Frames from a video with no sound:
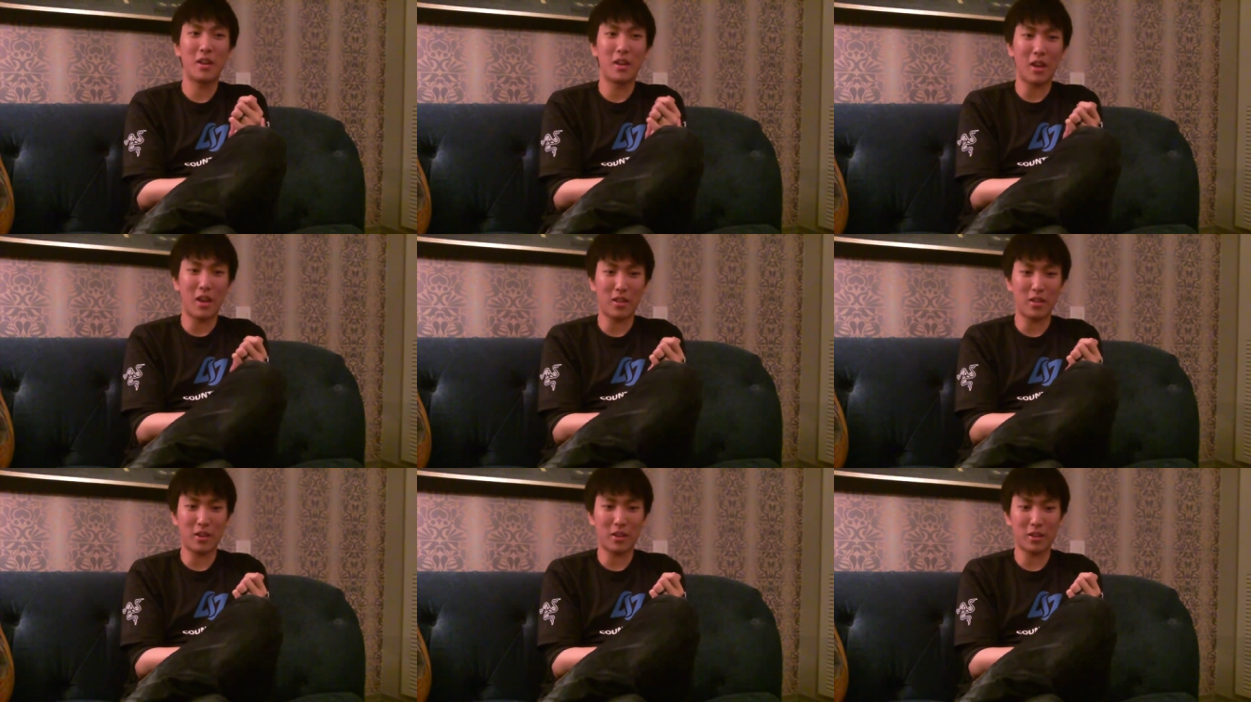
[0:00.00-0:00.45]

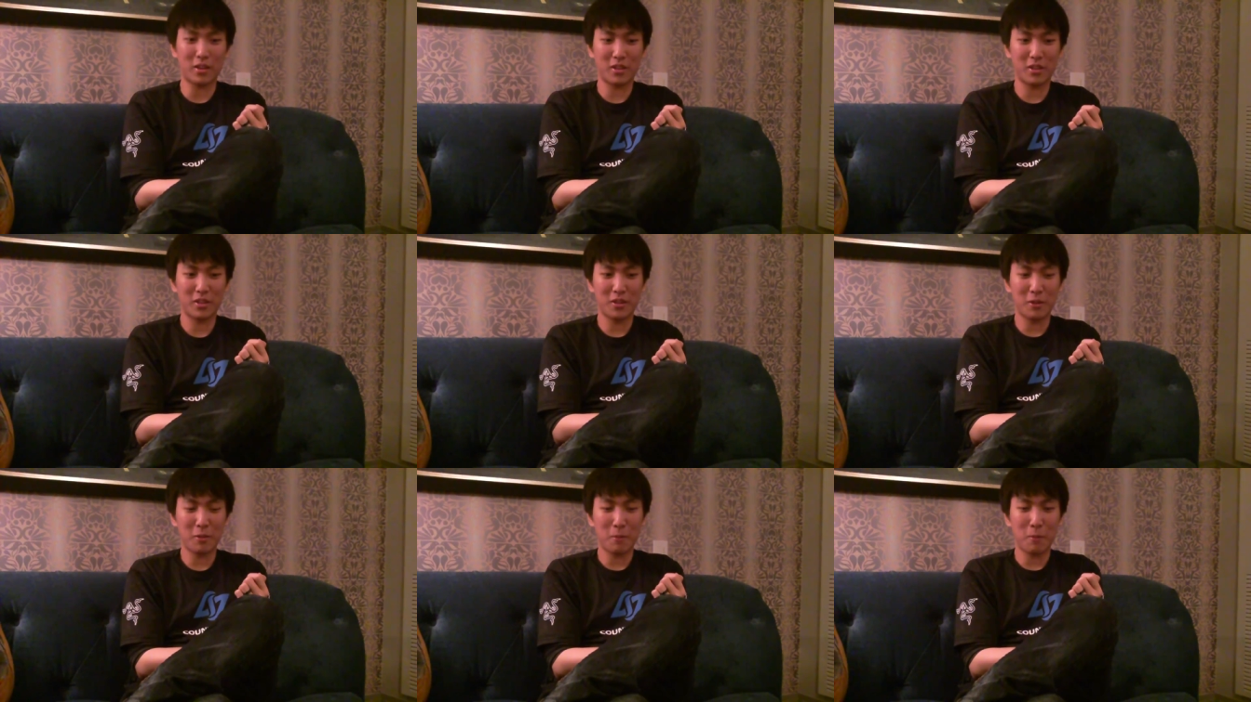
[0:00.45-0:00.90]
And like
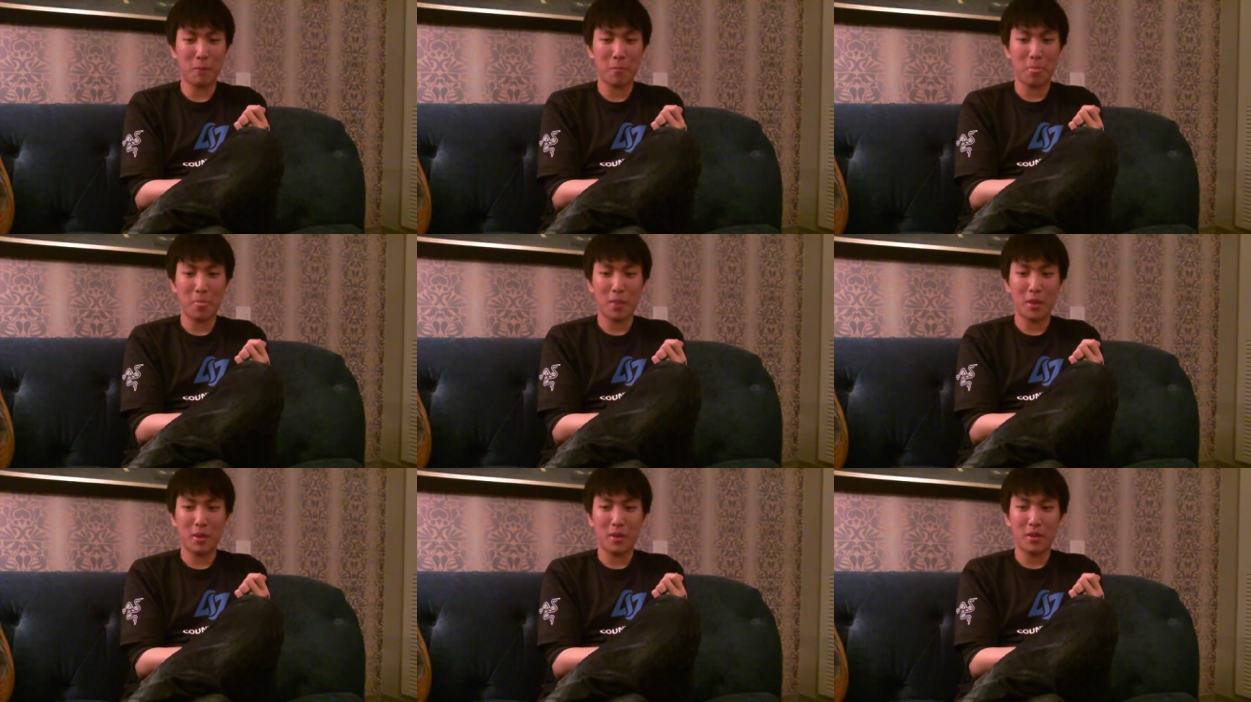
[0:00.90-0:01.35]

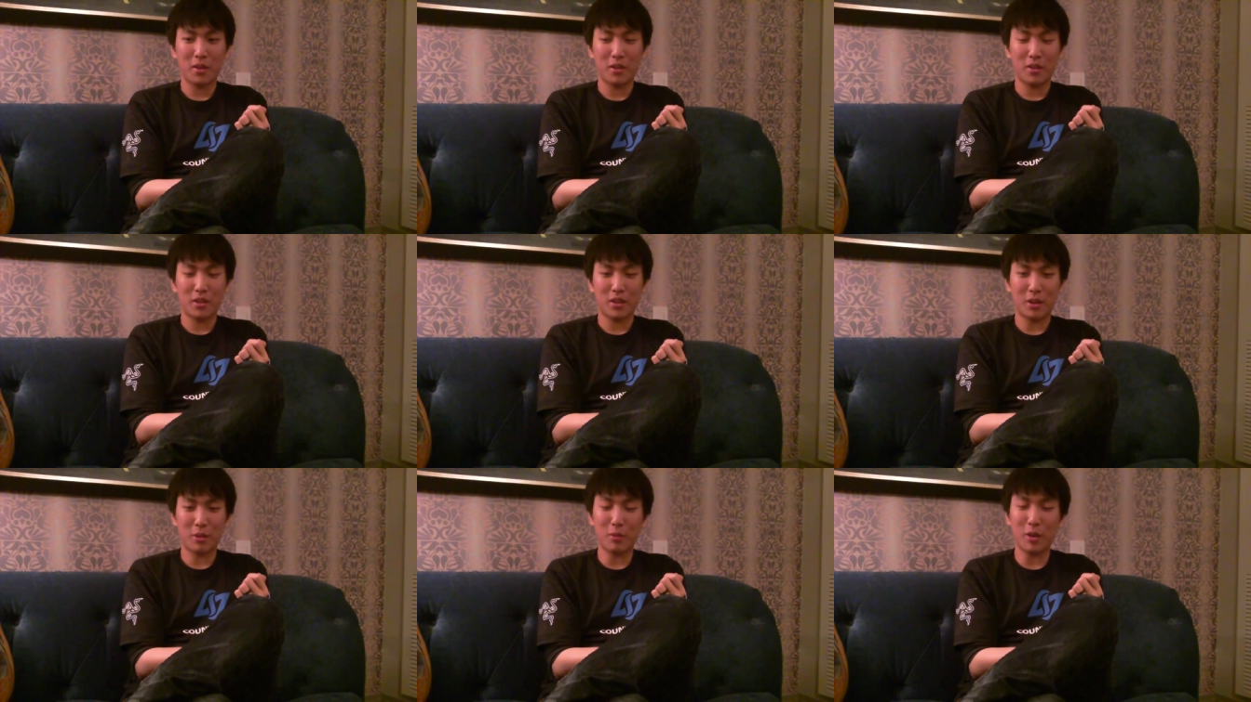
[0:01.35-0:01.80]

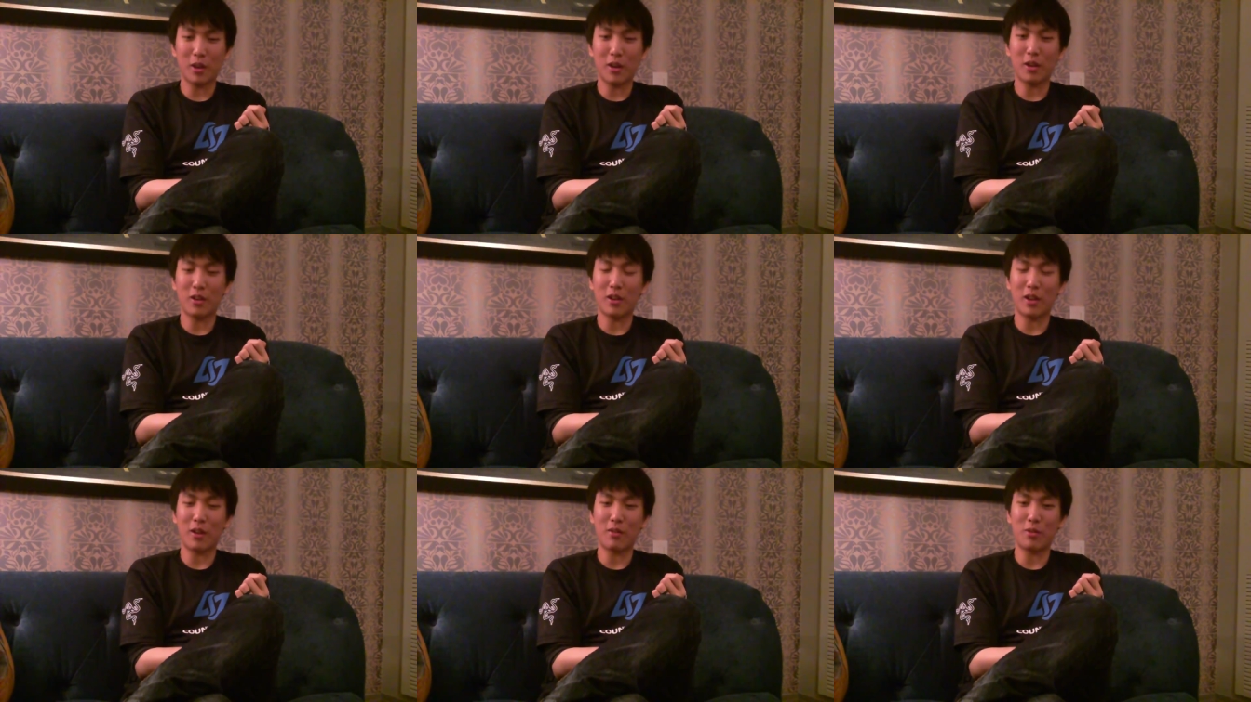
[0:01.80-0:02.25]
he might
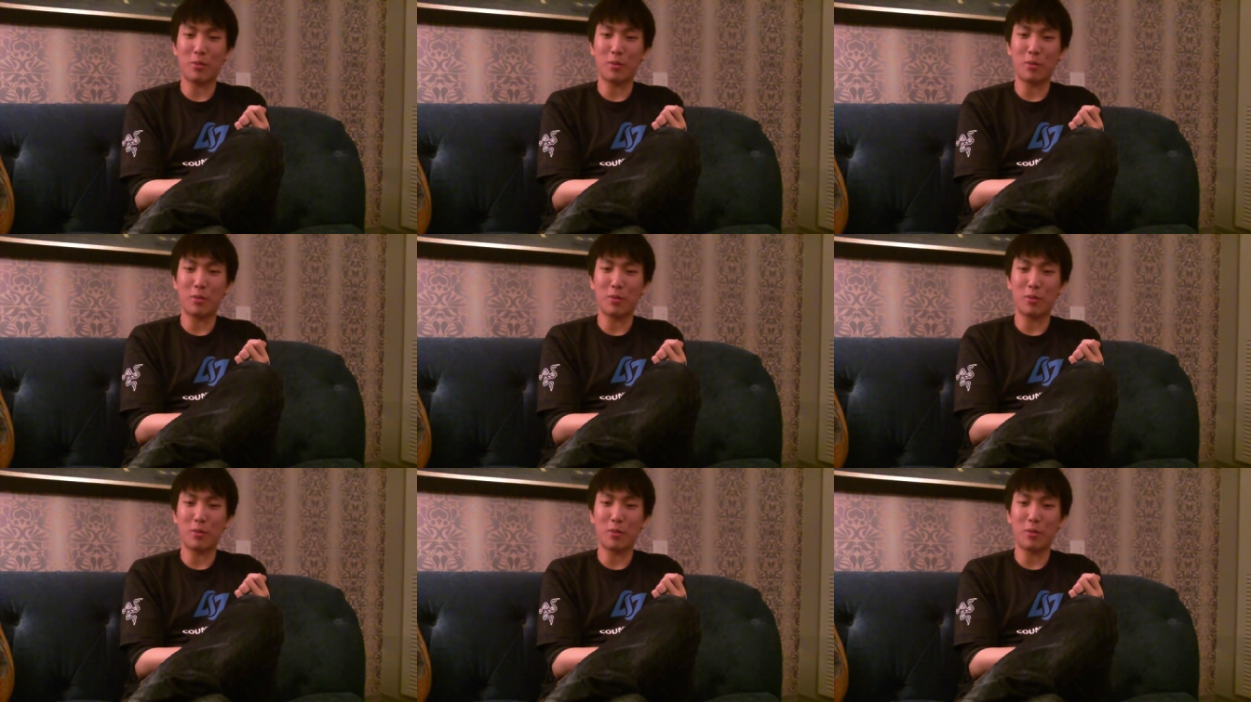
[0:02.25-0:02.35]
not have